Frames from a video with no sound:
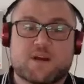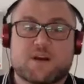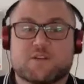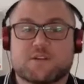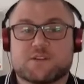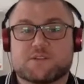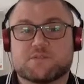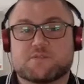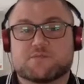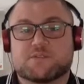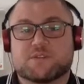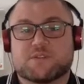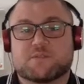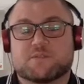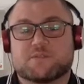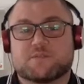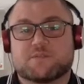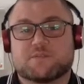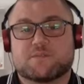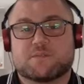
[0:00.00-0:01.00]
and
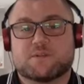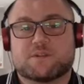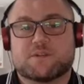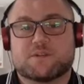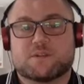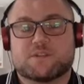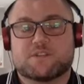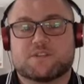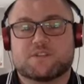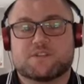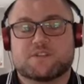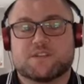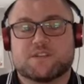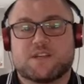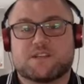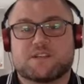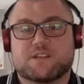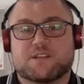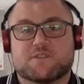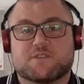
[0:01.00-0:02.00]
it's just
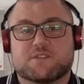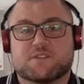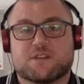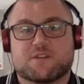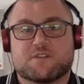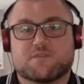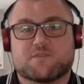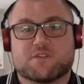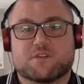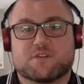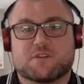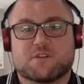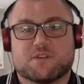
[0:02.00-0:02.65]
easier, isn't it, for